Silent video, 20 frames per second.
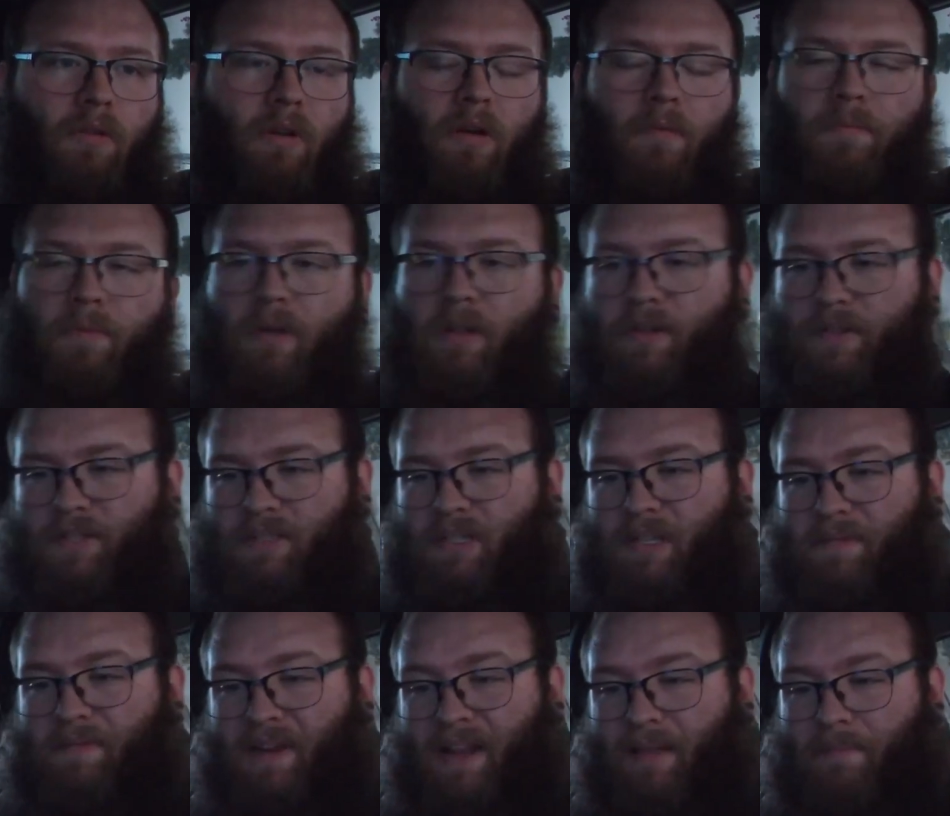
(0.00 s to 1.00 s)
I'll probably just
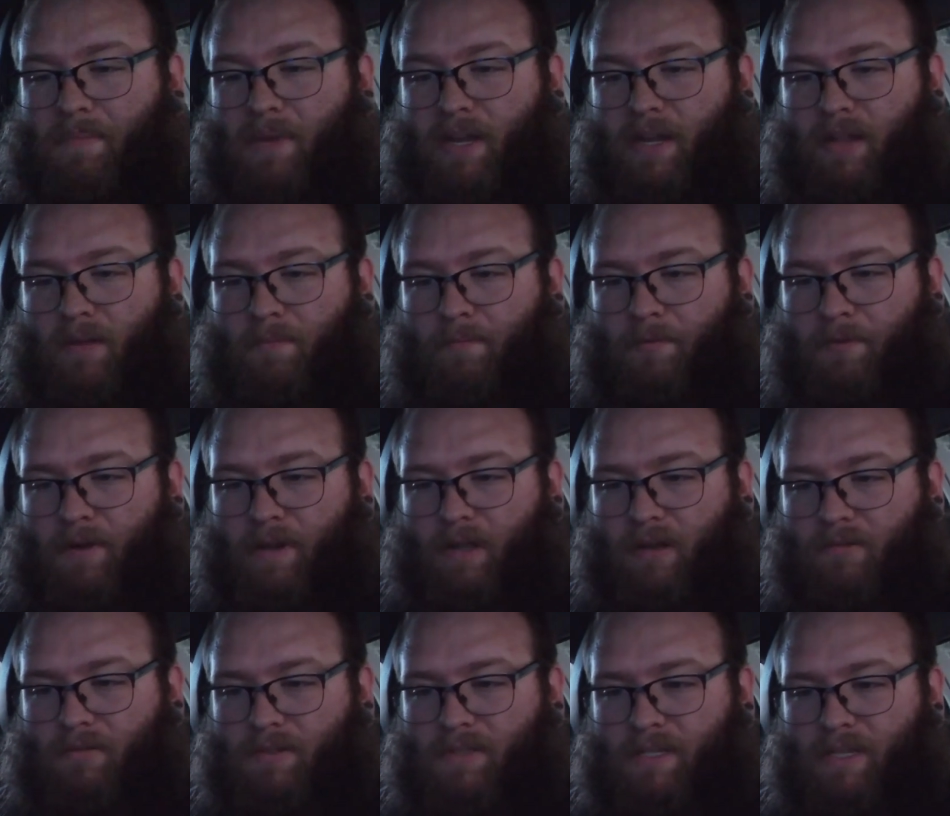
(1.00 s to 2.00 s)
leave it at medium for
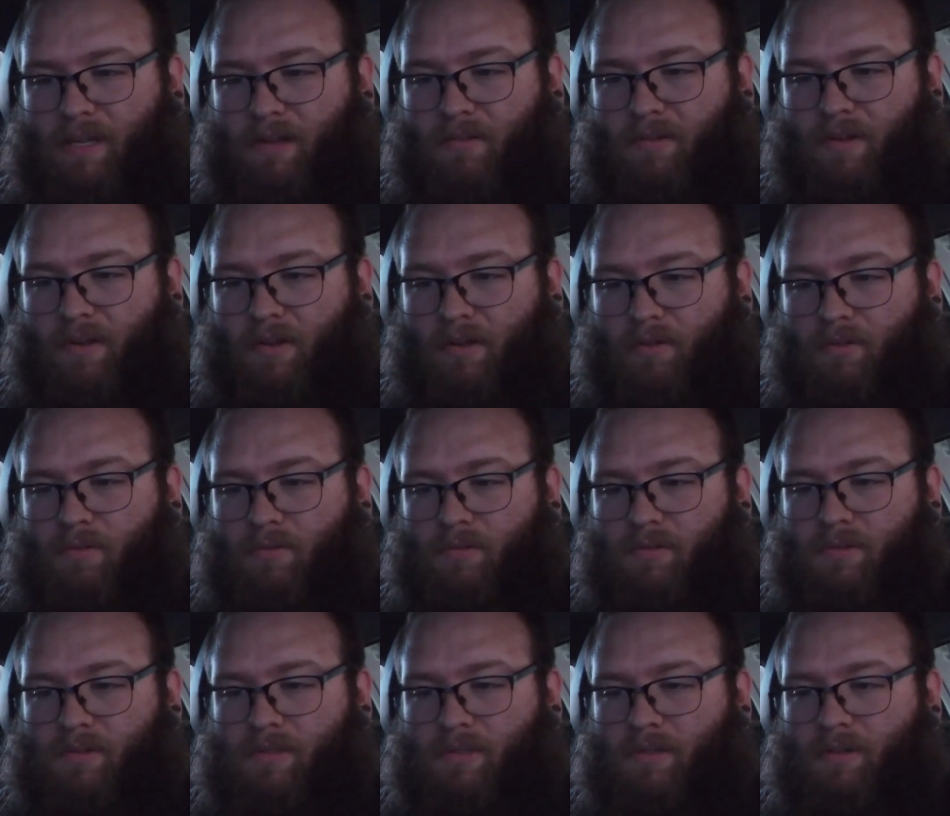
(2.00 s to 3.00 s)
now and see how it
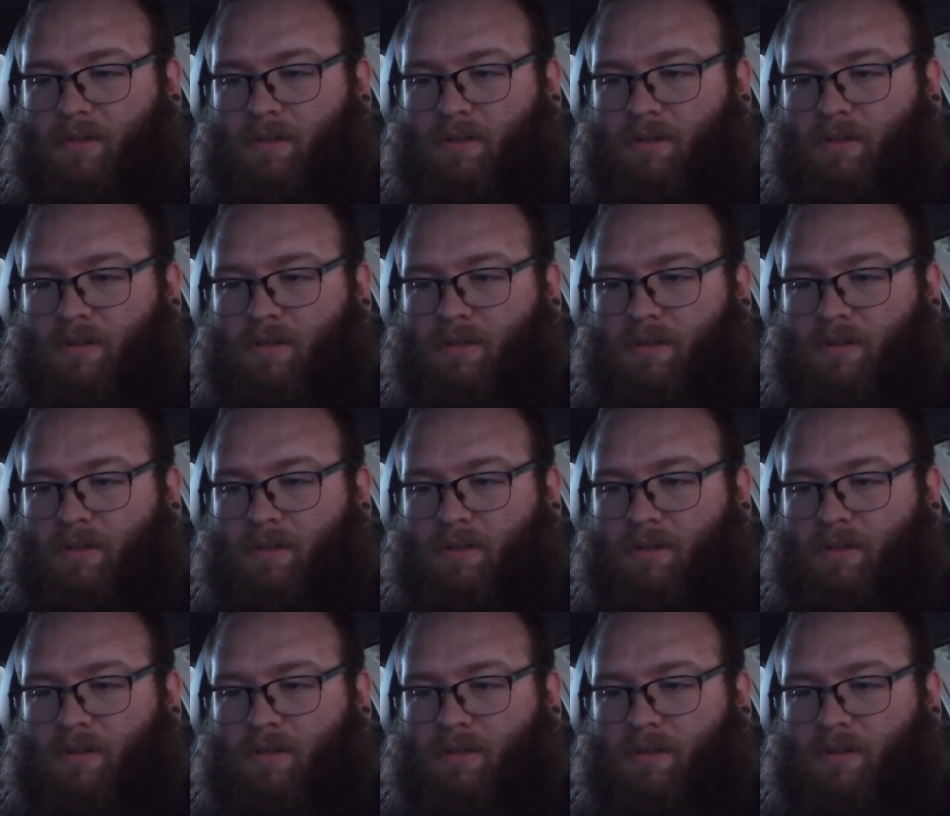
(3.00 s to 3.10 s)
goes.